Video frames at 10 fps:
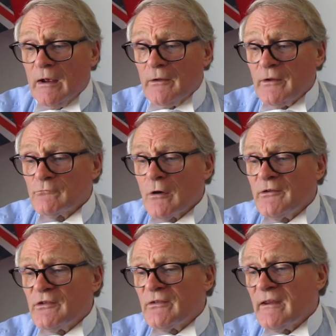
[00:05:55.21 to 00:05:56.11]
And then
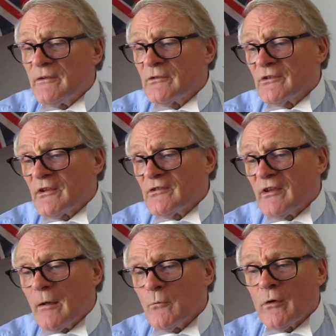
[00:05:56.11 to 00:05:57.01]
right at the end, as I
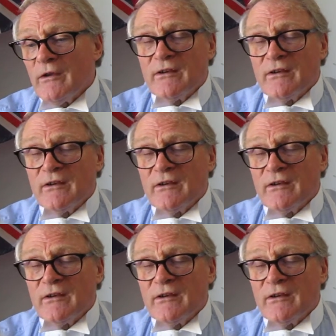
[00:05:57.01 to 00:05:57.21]
say, I'm not going to